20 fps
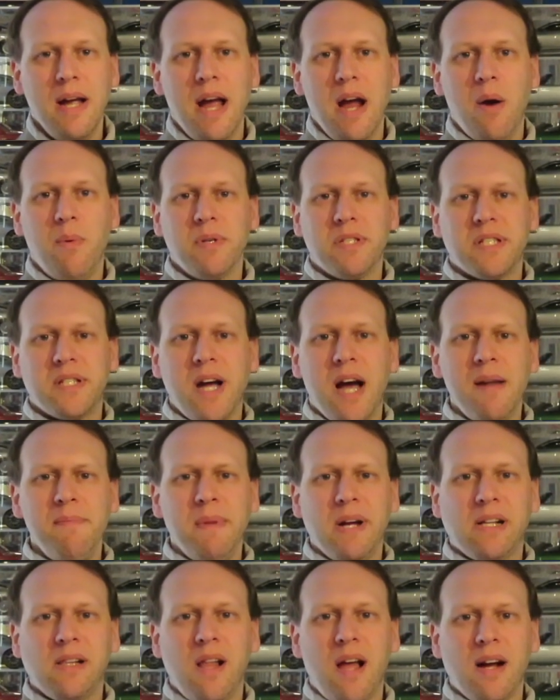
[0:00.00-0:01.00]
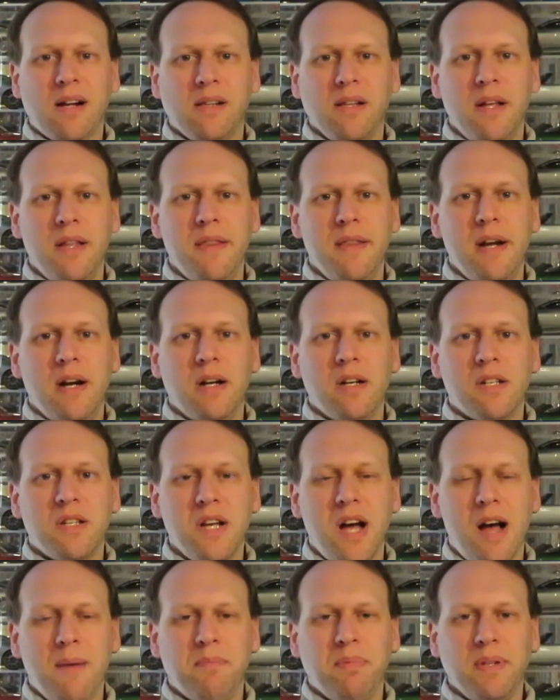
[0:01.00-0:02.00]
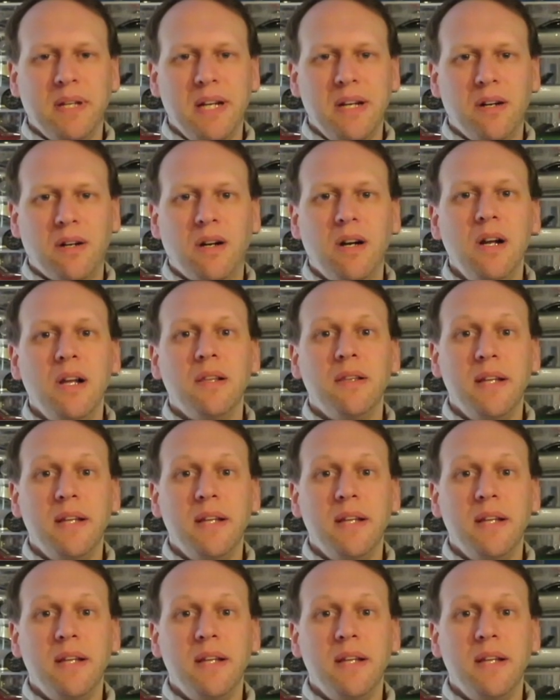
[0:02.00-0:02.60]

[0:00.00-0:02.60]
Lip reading: And with Scott McLaughlin, their top leader,